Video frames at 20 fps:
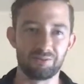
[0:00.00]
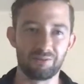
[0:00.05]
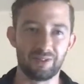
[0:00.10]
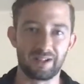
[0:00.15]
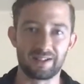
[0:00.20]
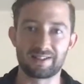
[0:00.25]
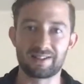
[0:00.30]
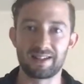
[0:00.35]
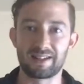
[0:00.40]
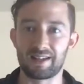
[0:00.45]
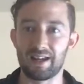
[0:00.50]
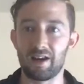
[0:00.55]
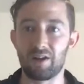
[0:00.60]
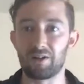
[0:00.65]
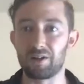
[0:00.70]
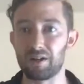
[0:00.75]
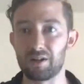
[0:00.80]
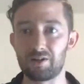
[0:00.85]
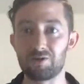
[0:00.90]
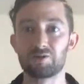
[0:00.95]
like sit down
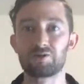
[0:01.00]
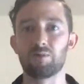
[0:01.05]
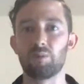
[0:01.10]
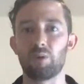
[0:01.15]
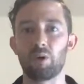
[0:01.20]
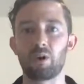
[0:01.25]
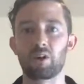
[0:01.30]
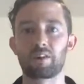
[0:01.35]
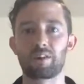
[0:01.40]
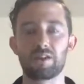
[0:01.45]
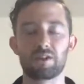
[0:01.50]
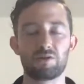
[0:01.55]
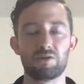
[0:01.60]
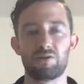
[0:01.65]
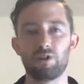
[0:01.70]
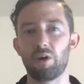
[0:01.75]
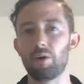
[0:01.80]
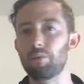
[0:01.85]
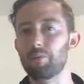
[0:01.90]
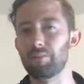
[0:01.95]
and do some work that
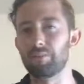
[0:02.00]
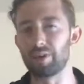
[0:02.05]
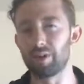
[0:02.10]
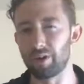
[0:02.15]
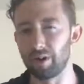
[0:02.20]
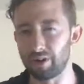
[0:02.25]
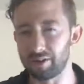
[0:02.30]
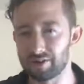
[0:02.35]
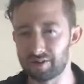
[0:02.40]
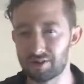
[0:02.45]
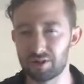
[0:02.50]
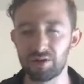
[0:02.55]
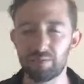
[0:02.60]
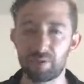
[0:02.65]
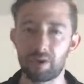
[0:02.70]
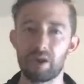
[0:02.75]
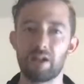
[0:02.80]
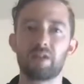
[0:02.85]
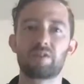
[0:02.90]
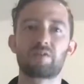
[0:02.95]
you're not
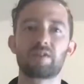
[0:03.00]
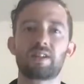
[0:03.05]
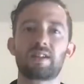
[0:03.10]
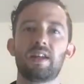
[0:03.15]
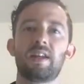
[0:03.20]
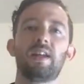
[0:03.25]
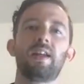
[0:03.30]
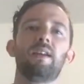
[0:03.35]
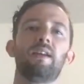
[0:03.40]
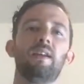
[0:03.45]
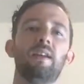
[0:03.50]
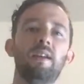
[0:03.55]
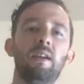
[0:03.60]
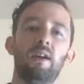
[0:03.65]
super interested in?